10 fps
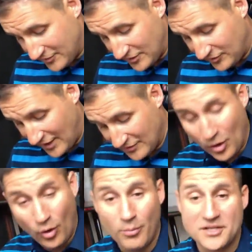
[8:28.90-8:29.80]
this as a
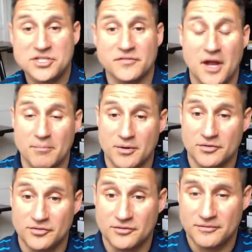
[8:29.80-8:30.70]
whole bunch of
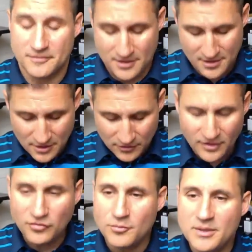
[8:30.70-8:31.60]
numbers. So
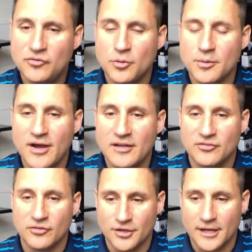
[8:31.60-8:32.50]
this would be supervised
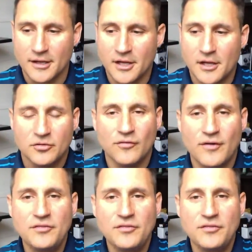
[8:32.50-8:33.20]
learning. So if I